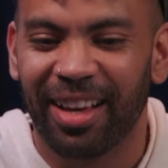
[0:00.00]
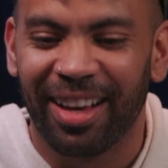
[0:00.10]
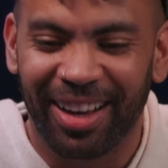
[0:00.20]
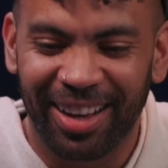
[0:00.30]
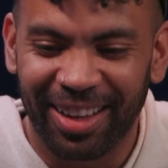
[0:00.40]

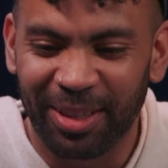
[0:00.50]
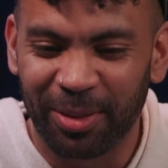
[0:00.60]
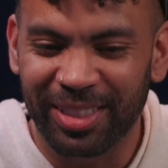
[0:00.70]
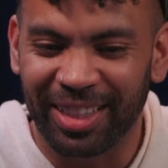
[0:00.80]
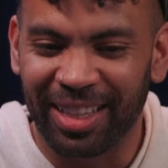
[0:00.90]
There
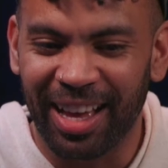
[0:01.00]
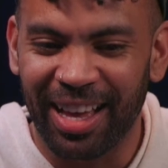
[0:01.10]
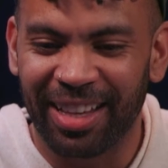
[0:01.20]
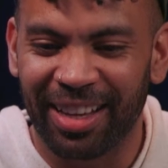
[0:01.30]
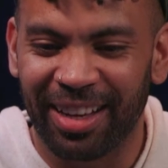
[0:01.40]
was a
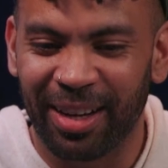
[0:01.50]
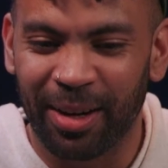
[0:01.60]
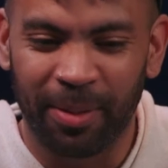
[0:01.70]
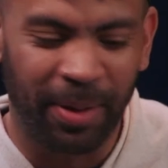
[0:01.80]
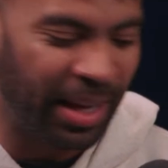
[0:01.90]
lot.
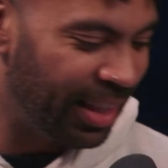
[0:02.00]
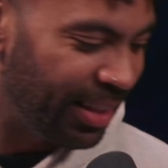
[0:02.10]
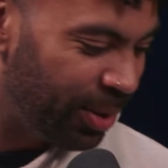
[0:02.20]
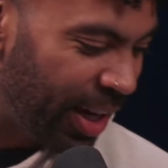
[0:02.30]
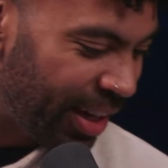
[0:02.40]
I think
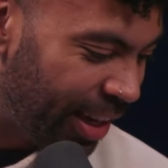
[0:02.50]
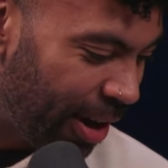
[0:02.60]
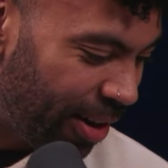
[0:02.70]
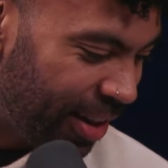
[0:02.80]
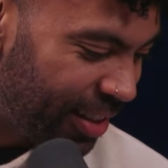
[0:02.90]
we had
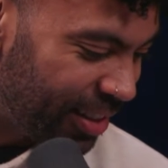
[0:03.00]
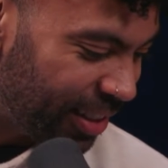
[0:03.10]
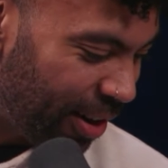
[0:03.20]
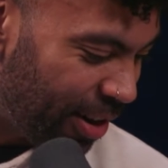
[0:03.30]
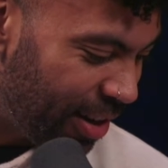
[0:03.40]
Kira and
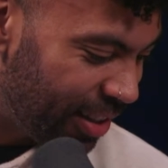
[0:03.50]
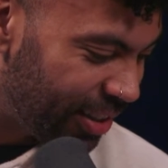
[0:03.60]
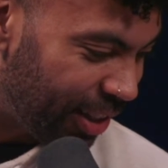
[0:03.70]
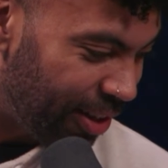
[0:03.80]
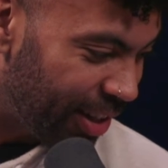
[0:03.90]
Sarah.
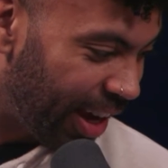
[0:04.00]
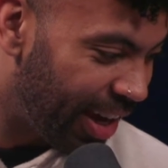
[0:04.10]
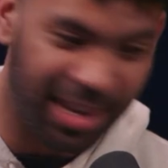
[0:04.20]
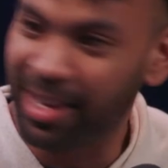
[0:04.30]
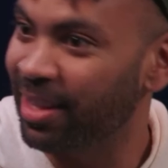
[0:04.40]
Sarah got
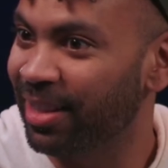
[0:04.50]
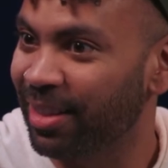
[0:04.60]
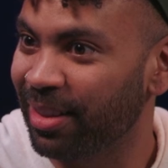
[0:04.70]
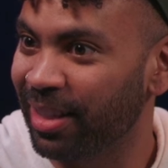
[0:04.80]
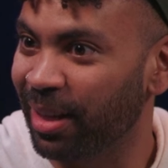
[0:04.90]
hit
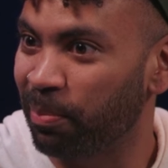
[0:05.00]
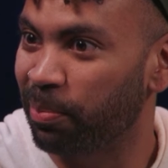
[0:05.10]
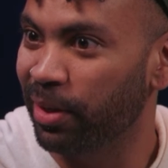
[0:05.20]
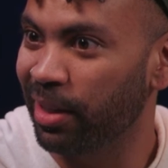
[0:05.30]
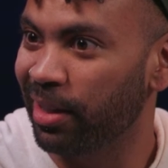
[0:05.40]
like
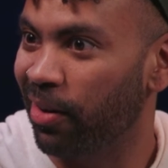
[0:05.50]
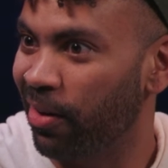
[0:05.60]
pretty hard.